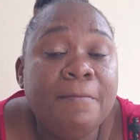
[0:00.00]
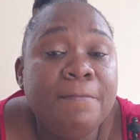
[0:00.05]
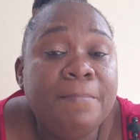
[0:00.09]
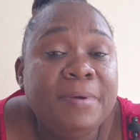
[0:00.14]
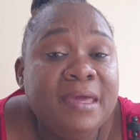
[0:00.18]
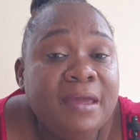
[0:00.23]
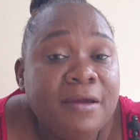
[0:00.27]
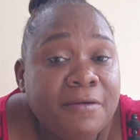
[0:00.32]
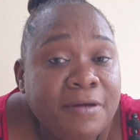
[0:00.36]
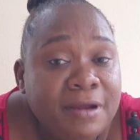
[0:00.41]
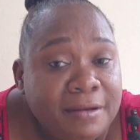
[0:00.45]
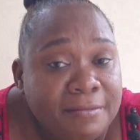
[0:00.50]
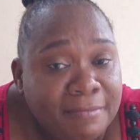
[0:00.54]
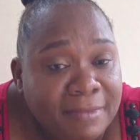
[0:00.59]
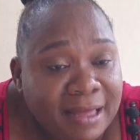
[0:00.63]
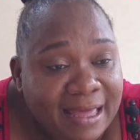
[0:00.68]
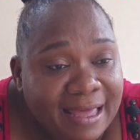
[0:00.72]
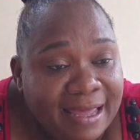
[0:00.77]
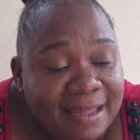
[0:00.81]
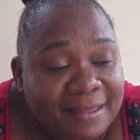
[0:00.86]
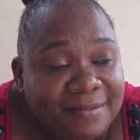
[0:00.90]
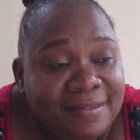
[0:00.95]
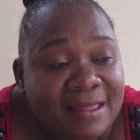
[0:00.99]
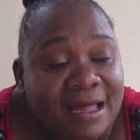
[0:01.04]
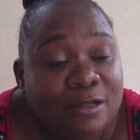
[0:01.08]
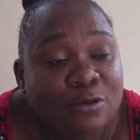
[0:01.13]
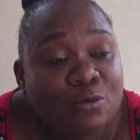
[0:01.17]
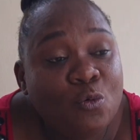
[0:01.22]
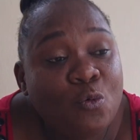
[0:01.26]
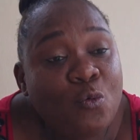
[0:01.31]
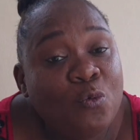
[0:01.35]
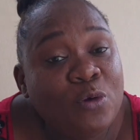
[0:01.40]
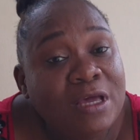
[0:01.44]
Bear in mind
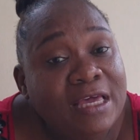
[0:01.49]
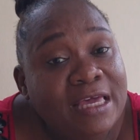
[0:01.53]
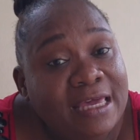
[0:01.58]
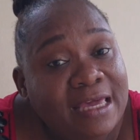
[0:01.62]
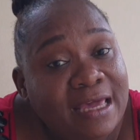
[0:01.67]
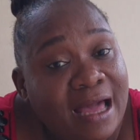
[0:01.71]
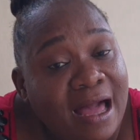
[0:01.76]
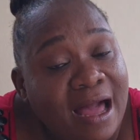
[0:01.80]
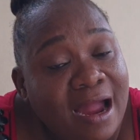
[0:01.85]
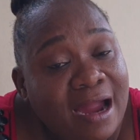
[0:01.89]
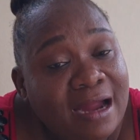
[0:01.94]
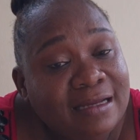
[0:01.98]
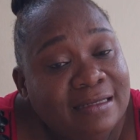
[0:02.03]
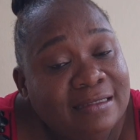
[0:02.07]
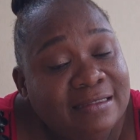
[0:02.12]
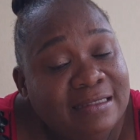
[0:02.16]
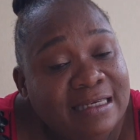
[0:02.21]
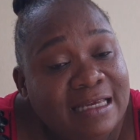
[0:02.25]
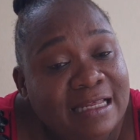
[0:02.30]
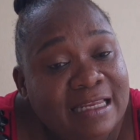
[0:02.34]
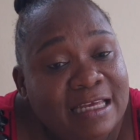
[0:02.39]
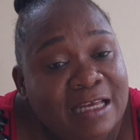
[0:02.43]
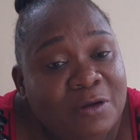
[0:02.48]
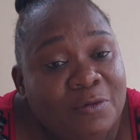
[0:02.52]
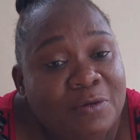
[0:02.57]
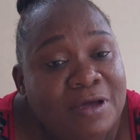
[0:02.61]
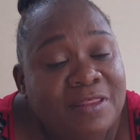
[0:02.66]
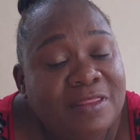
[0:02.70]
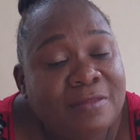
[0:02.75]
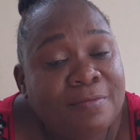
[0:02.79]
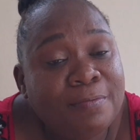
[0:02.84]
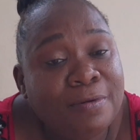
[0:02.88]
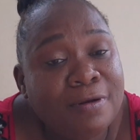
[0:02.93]
that we are dealing with